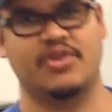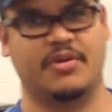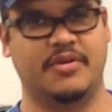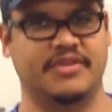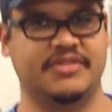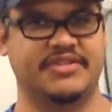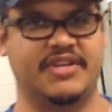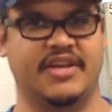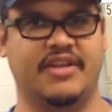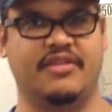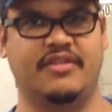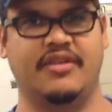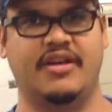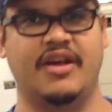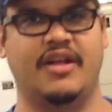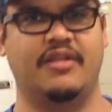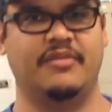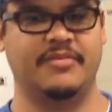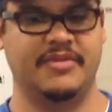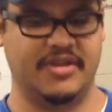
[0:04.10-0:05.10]
show and tell,
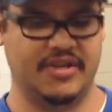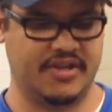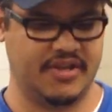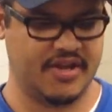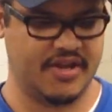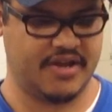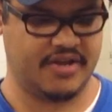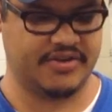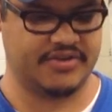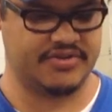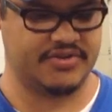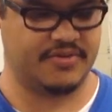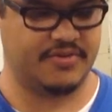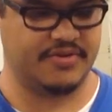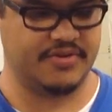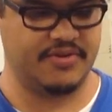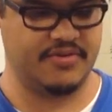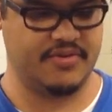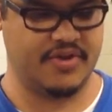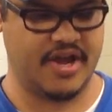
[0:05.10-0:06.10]
I'll be
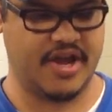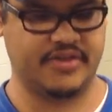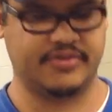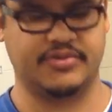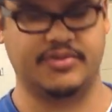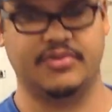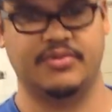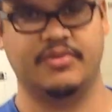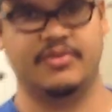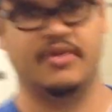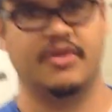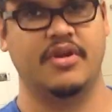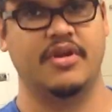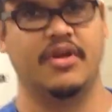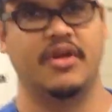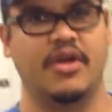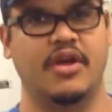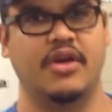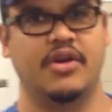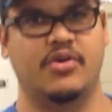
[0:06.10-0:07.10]
showing you how to
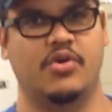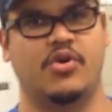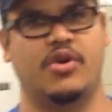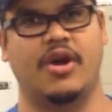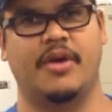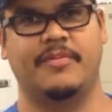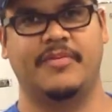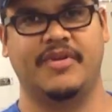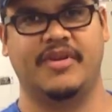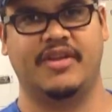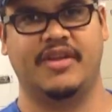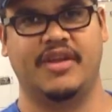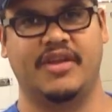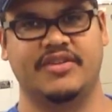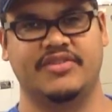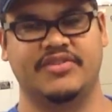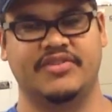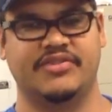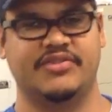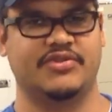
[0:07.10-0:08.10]
hook up the
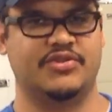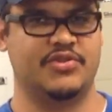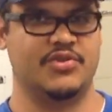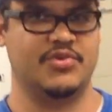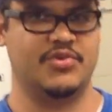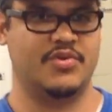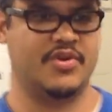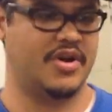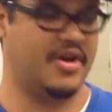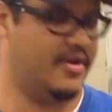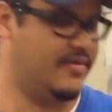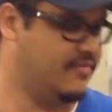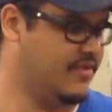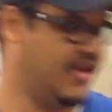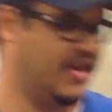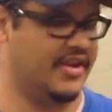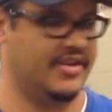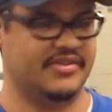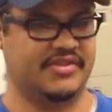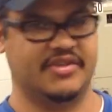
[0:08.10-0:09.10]
gauges to
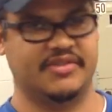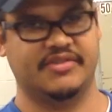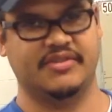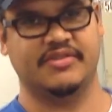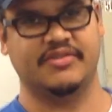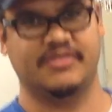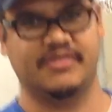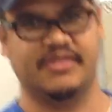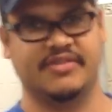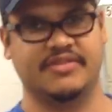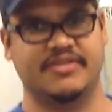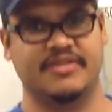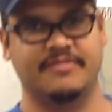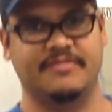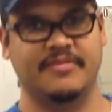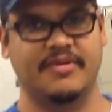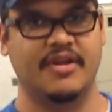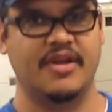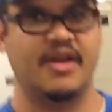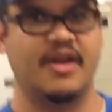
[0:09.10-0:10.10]
an existing
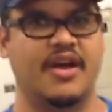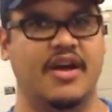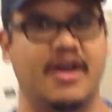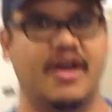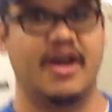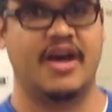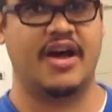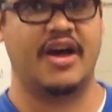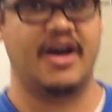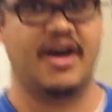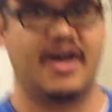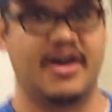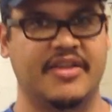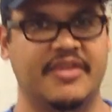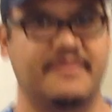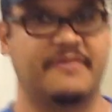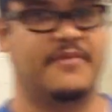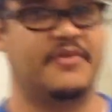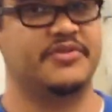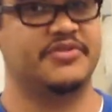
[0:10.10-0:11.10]
system.
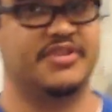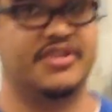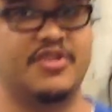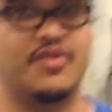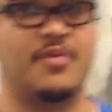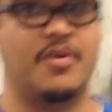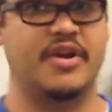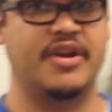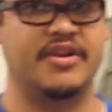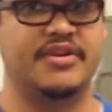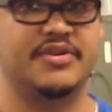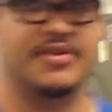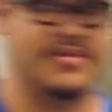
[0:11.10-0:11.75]
The first thing you want